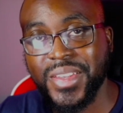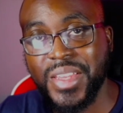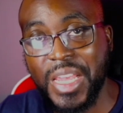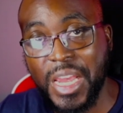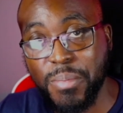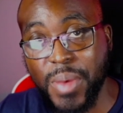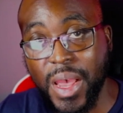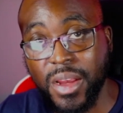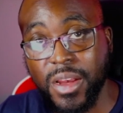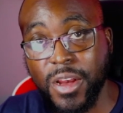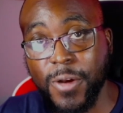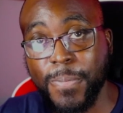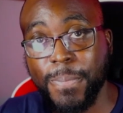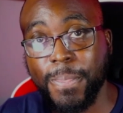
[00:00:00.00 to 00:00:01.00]
Get back
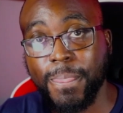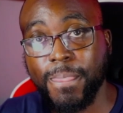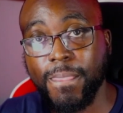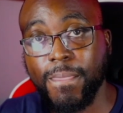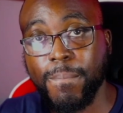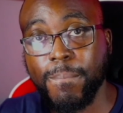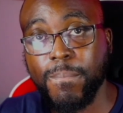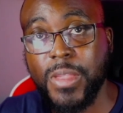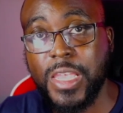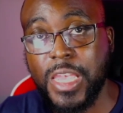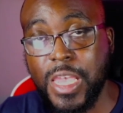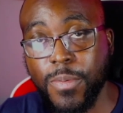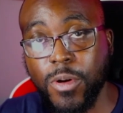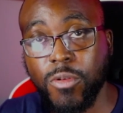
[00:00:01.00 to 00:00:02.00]
up.
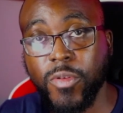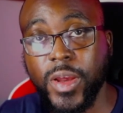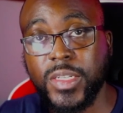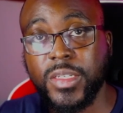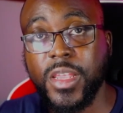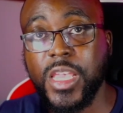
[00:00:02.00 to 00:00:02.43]
Keep on wrestling,